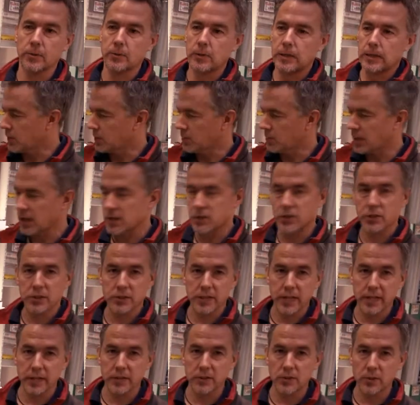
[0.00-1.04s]
If the pressure is
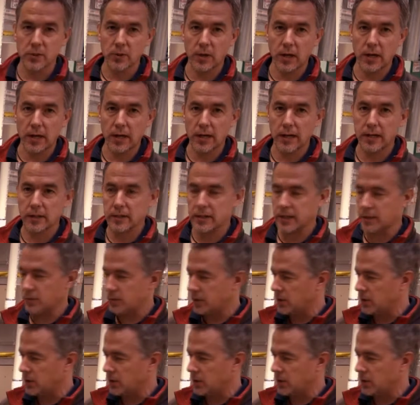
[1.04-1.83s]
getting too high, again,